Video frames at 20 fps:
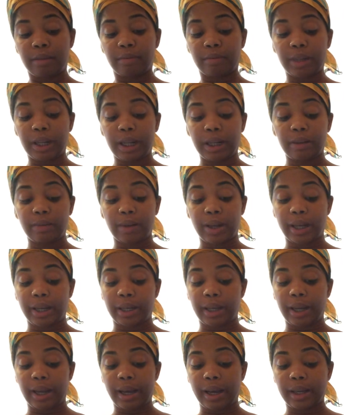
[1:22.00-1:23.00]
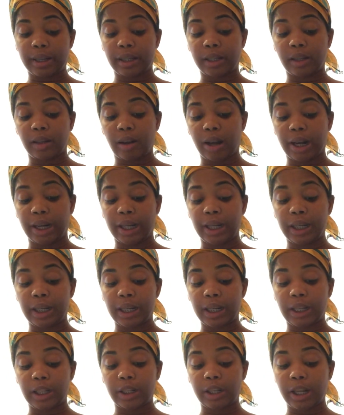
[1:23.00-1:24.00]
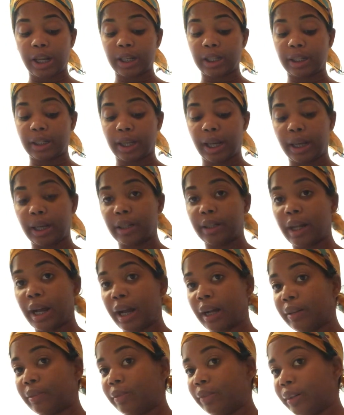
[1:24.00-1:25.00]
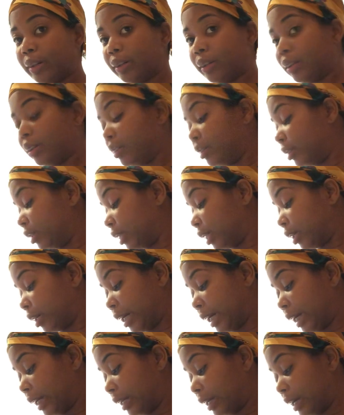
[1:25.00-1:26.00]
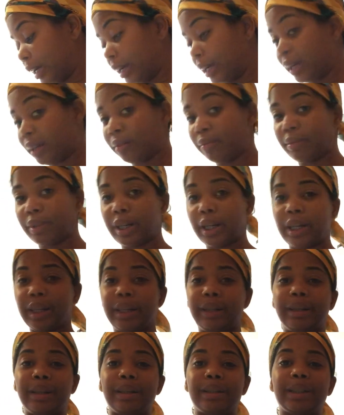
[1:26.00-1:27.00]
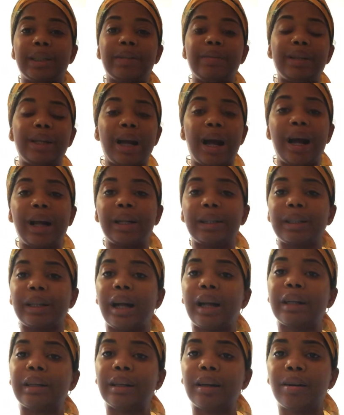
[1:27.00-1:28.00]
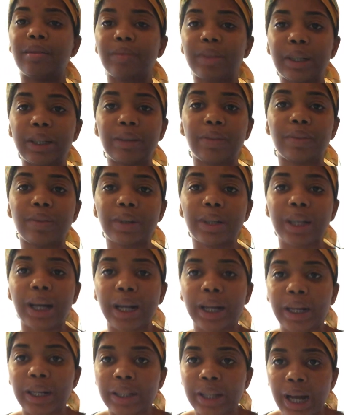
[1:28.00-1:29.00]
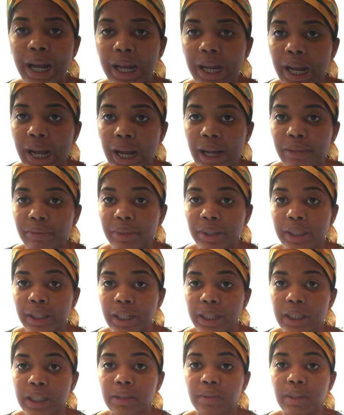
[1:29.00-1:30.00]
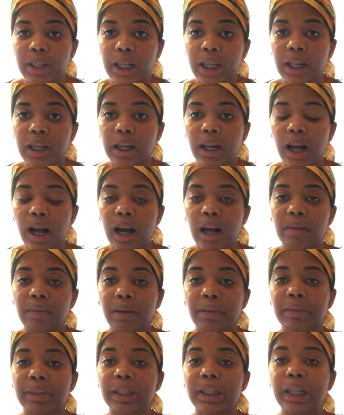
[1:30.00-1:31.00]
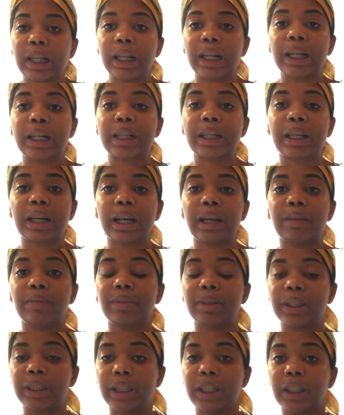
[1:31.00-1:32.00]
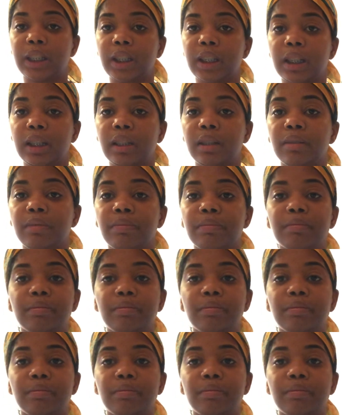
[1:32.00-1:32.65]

But anyway, yeah, so I didn't get a chance to take a lot of photos or anything, but to be honest, I don't really feel like a lot happened this week. Um, I'm still in the same position